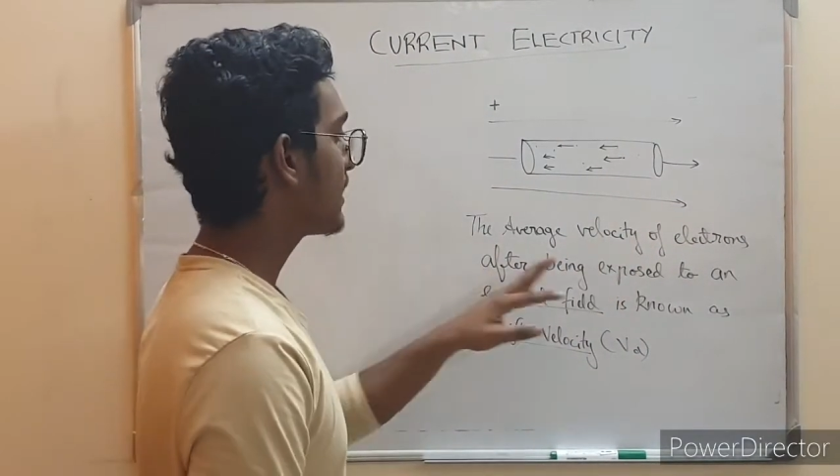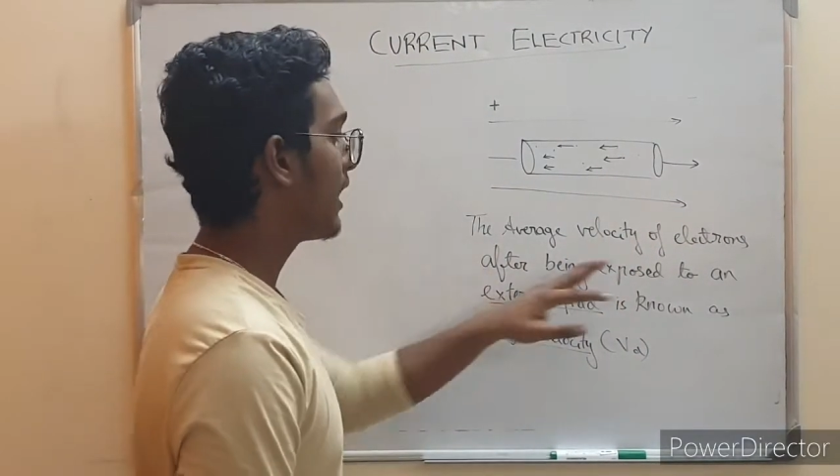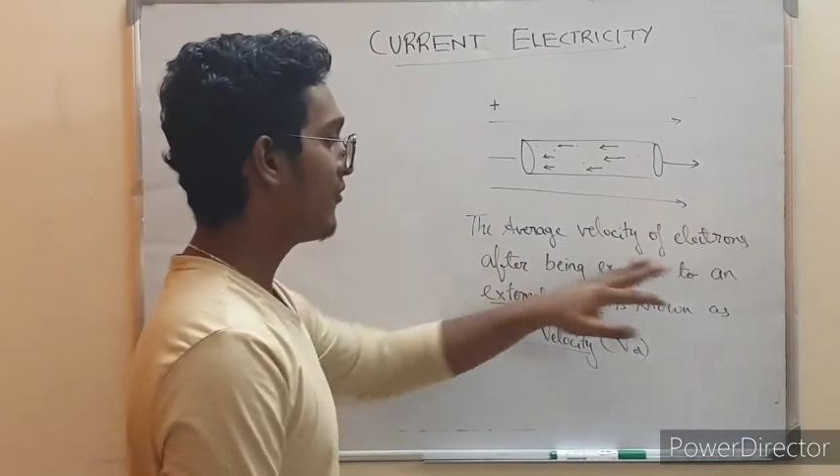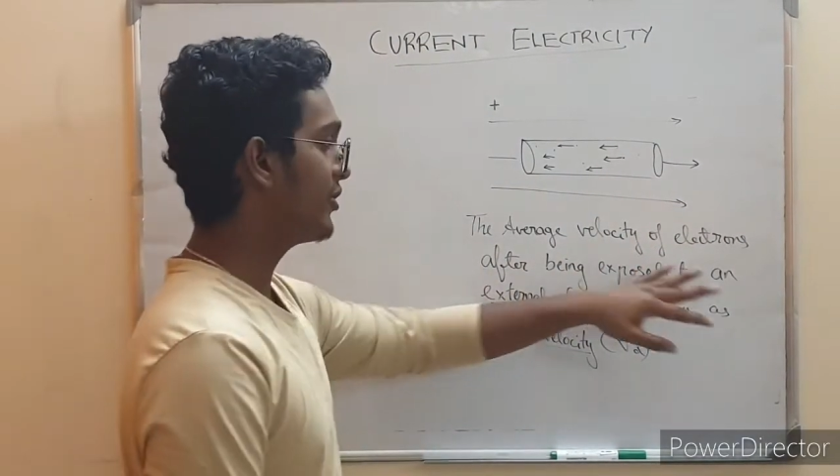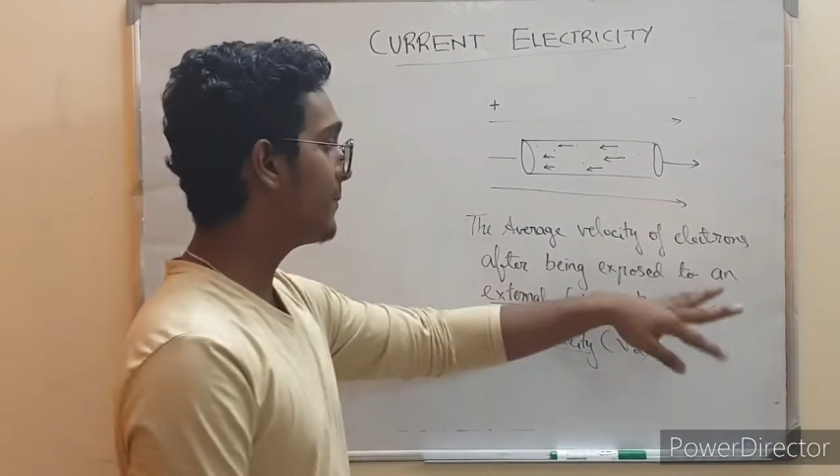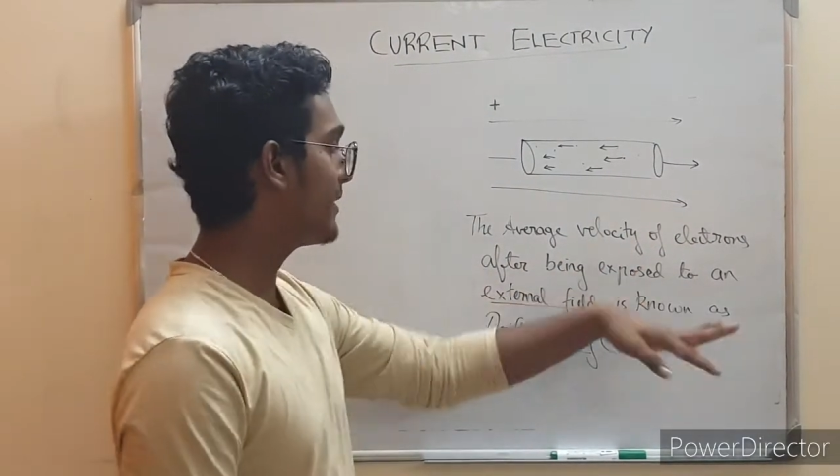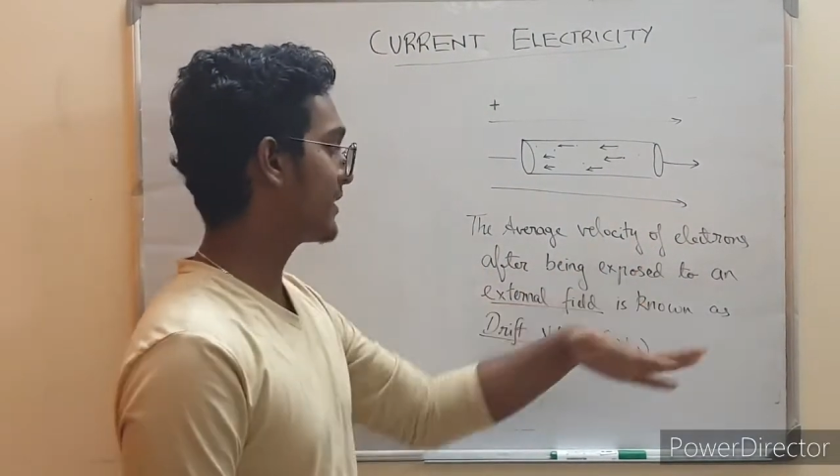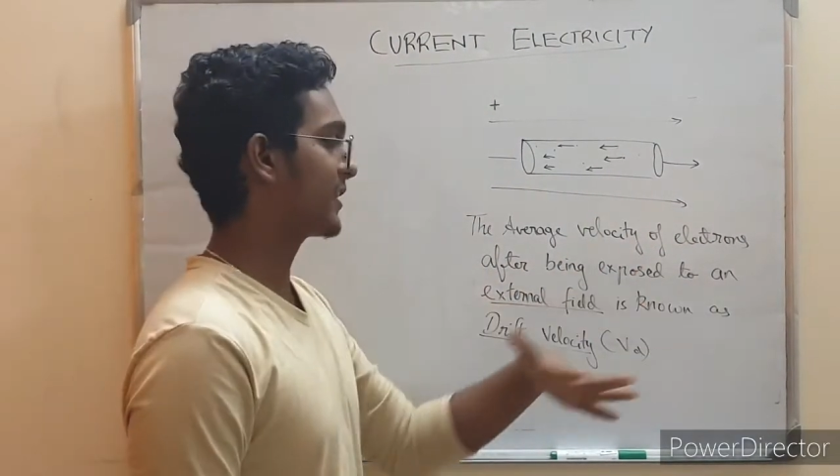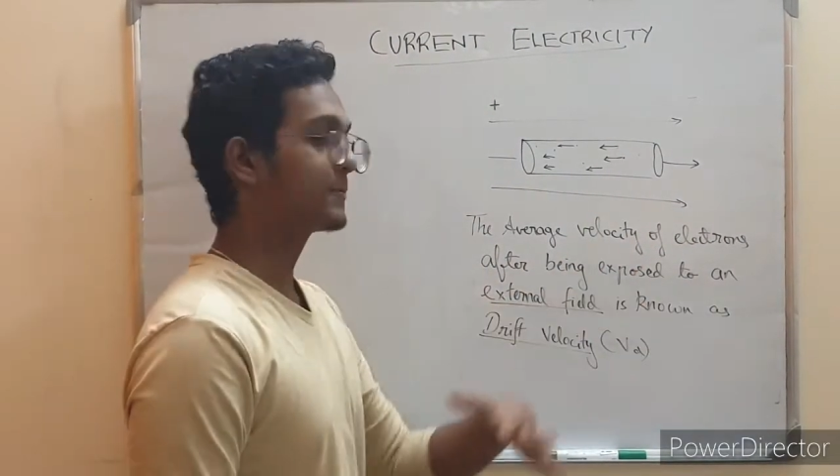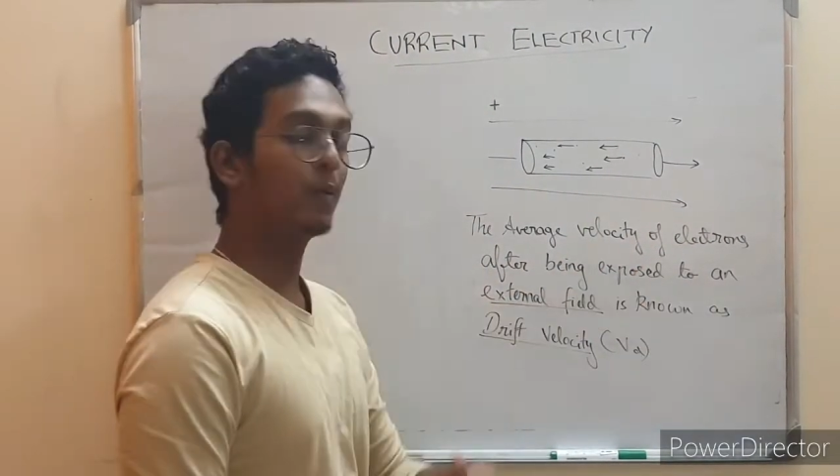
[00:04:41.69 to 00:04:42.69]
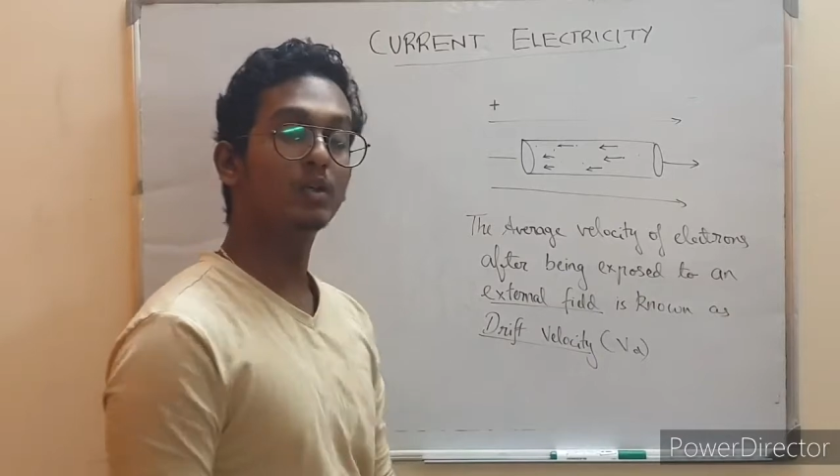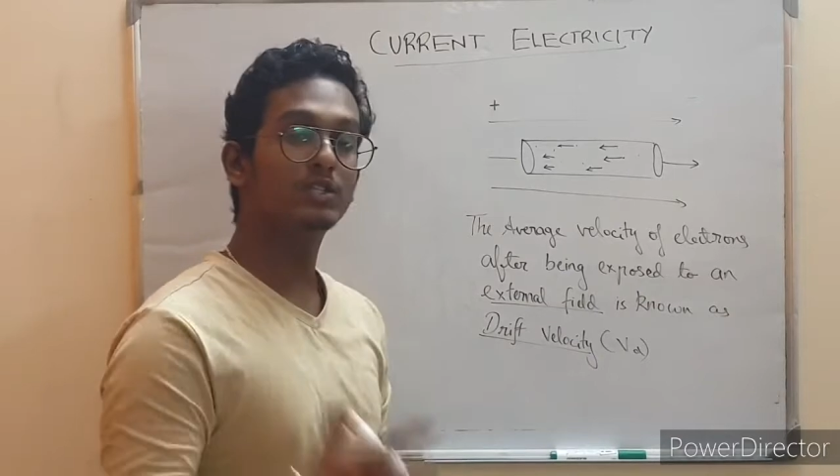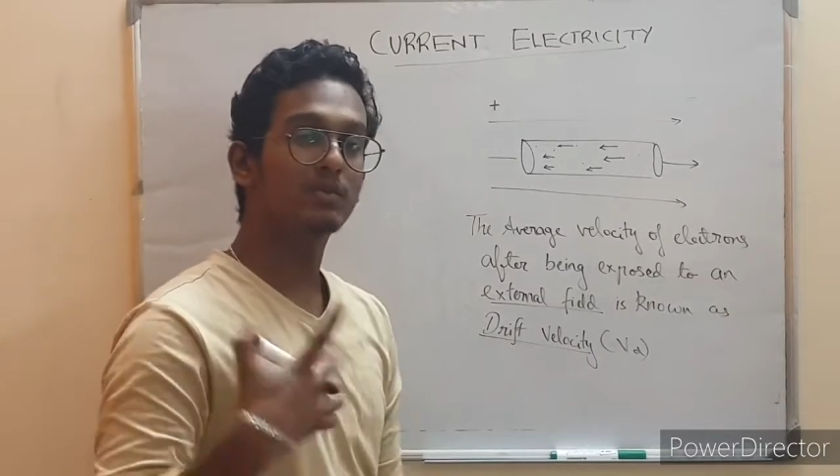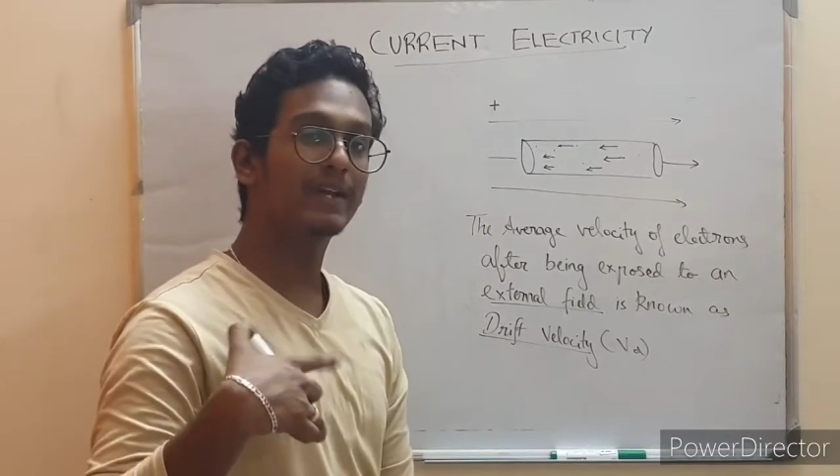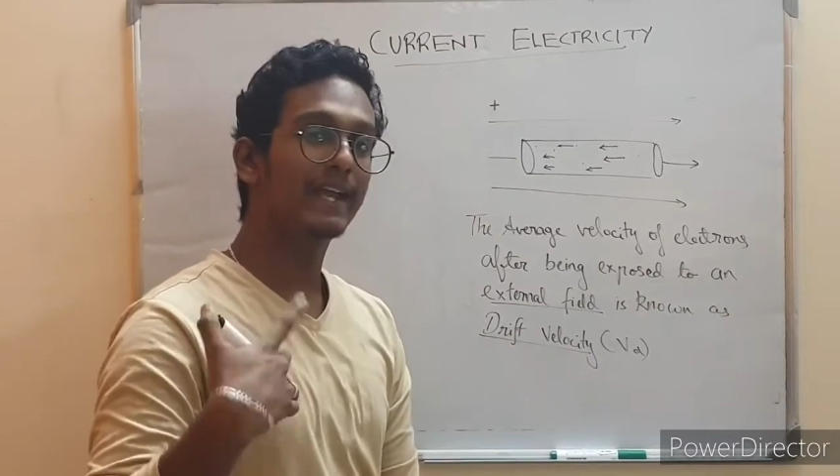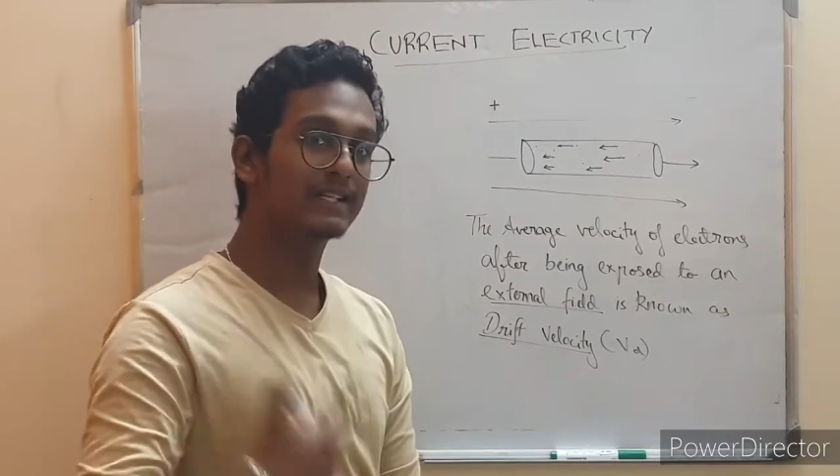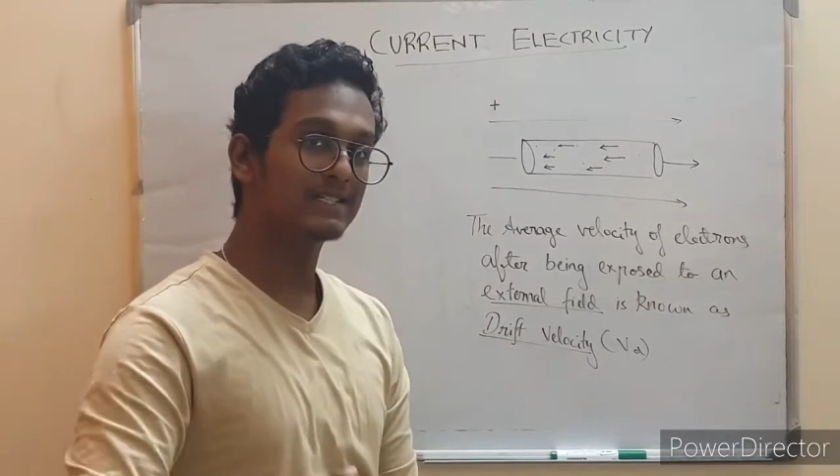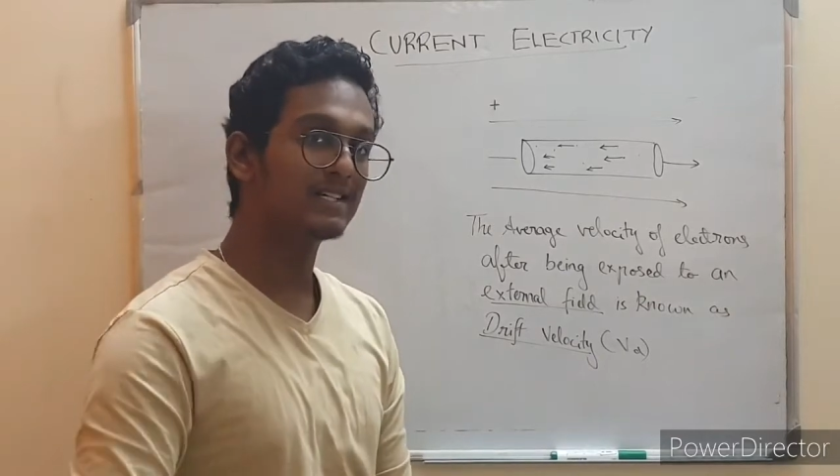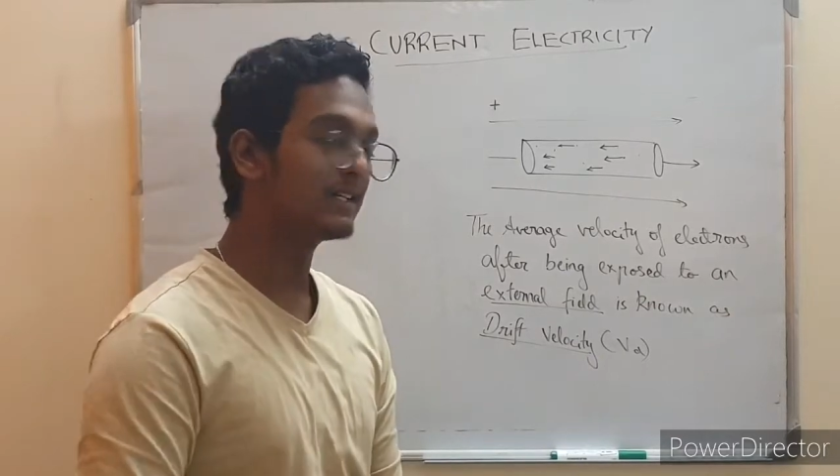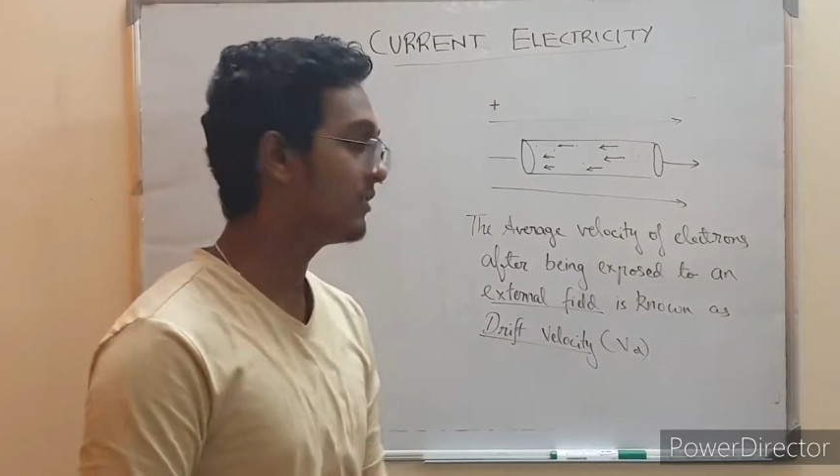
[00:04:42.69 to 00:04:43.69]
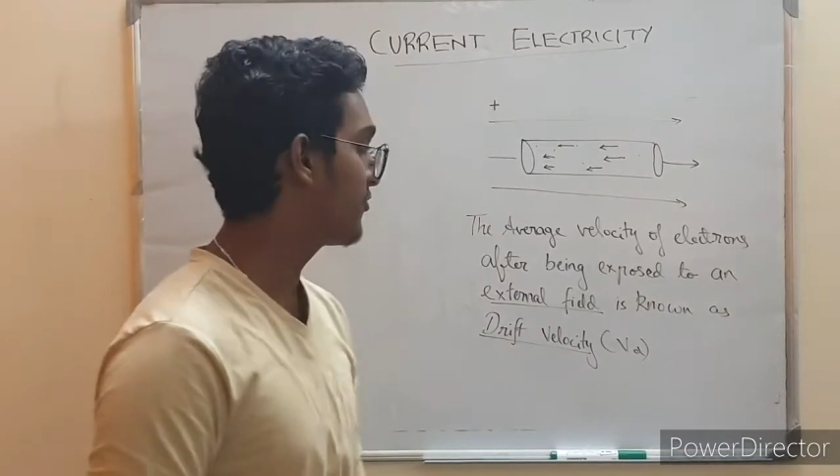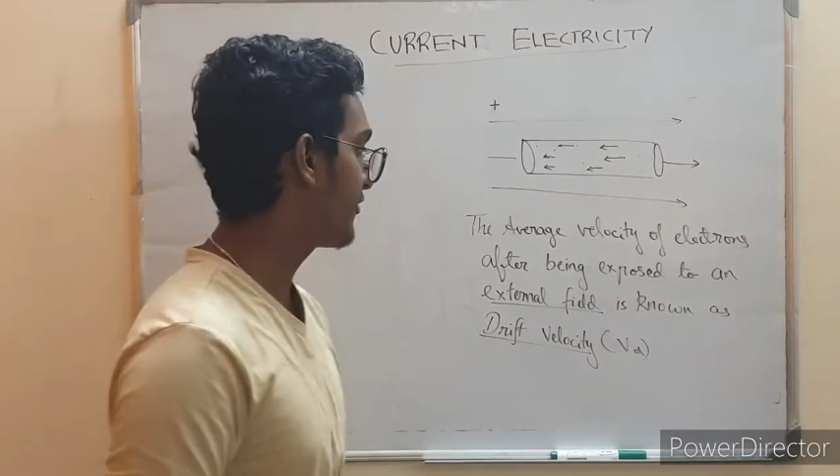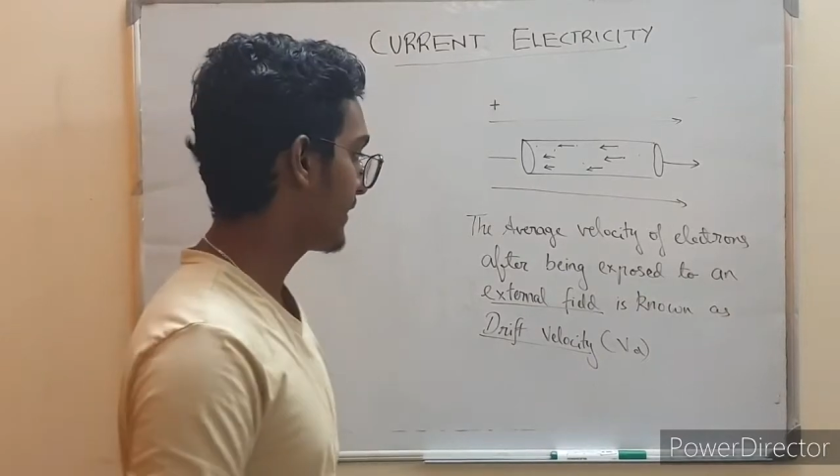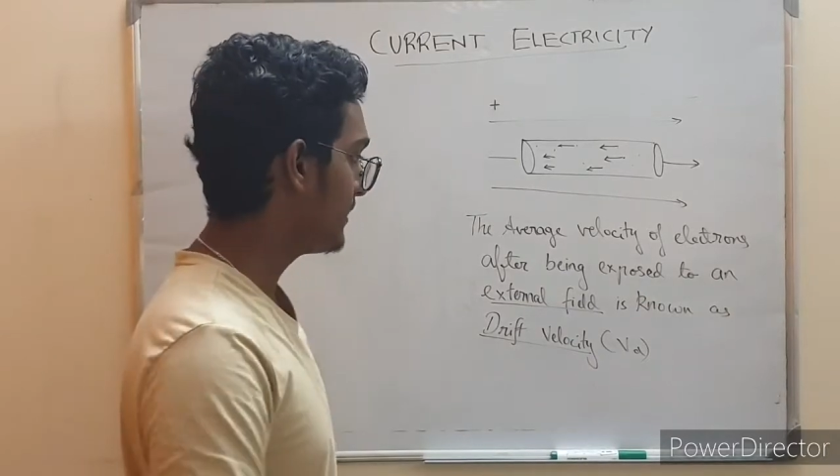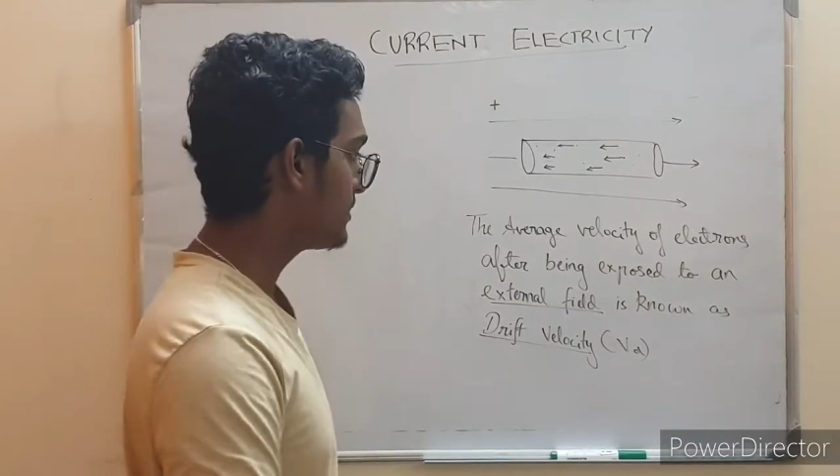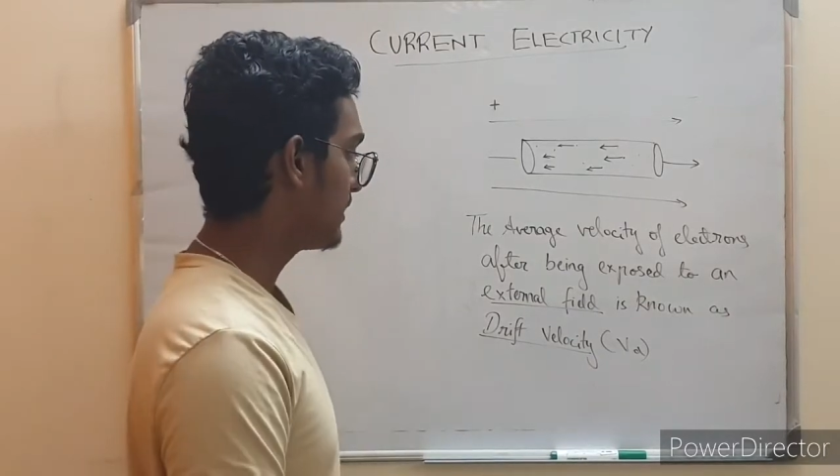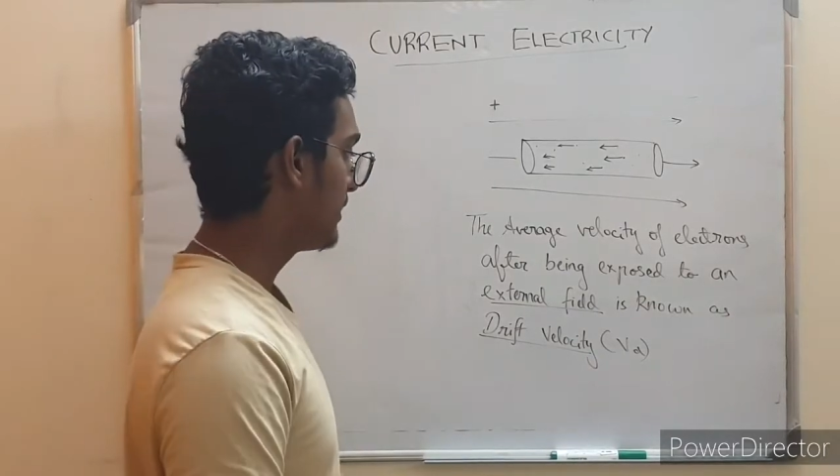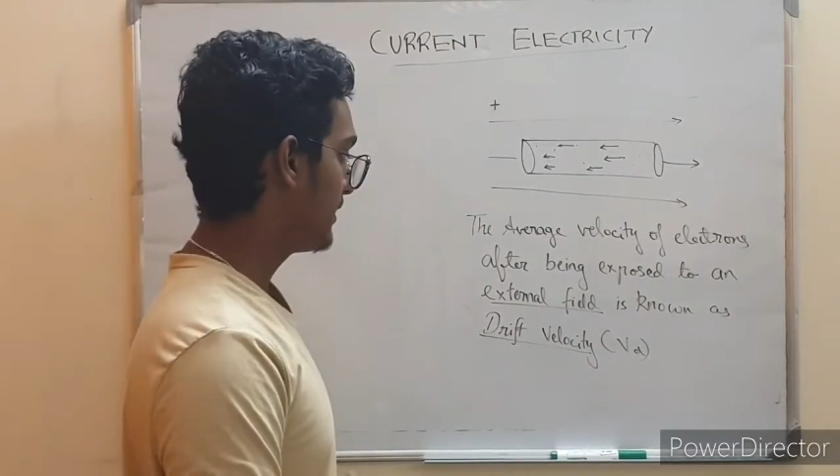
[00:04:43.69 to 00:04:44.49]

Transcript: after being exposed to an external field